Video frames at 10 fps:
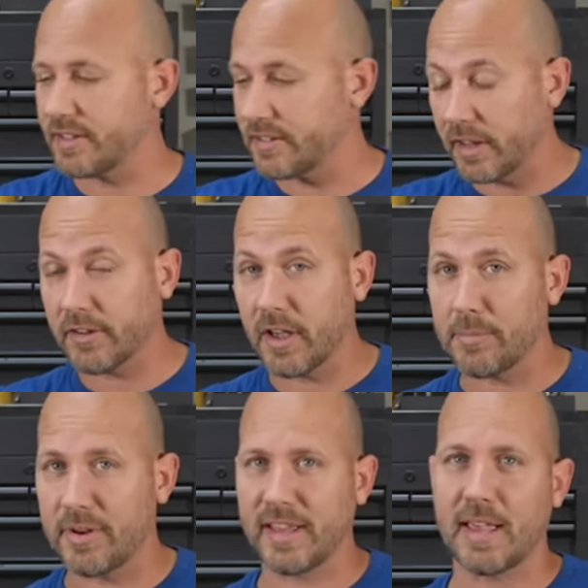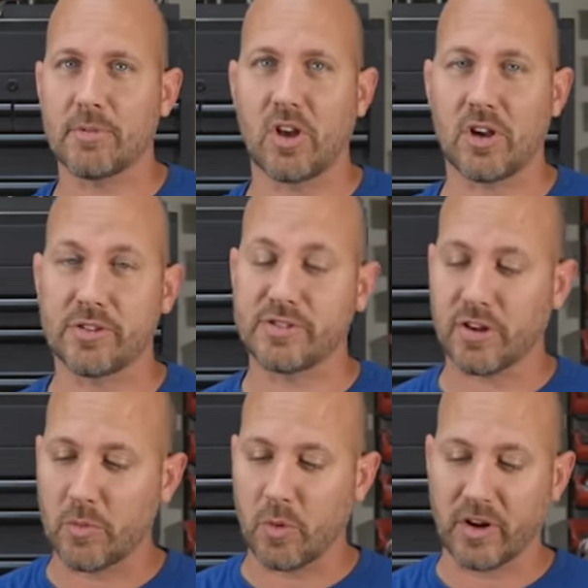another company came along and
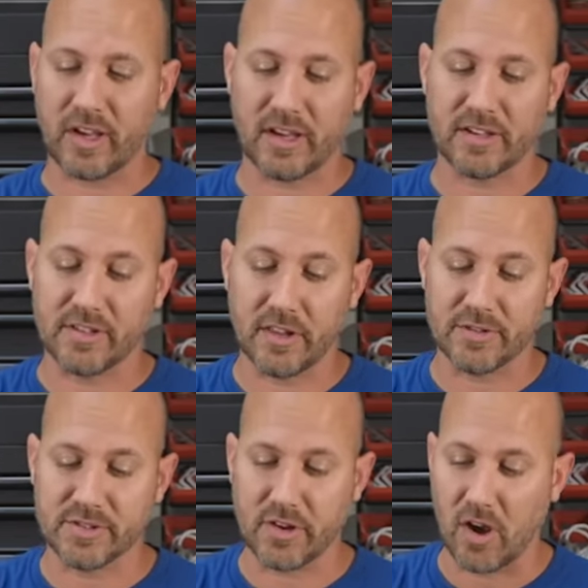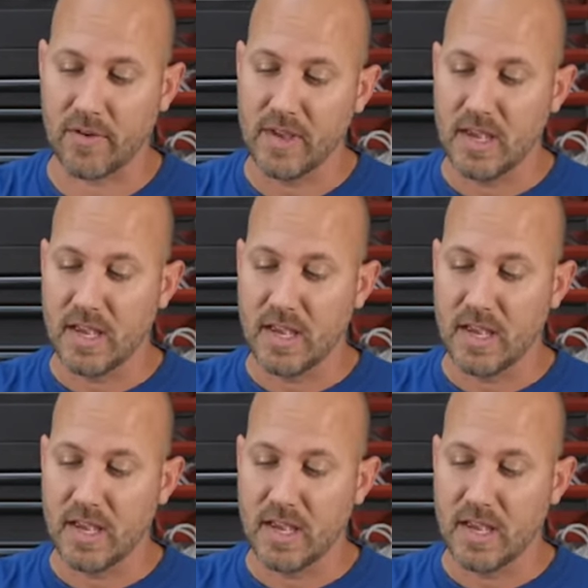started working on another saw,